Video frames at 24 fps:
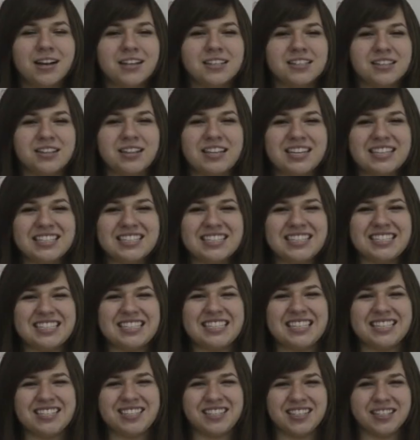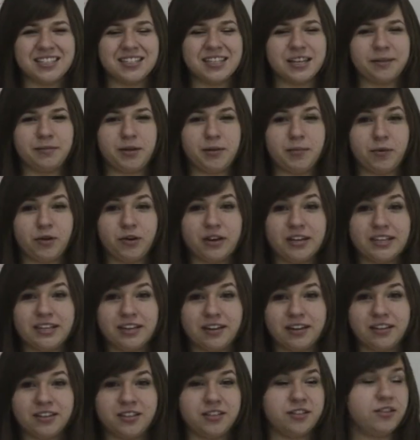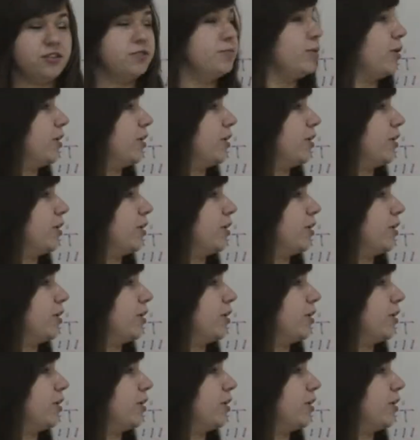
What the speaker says: So these statistics can be broken down into two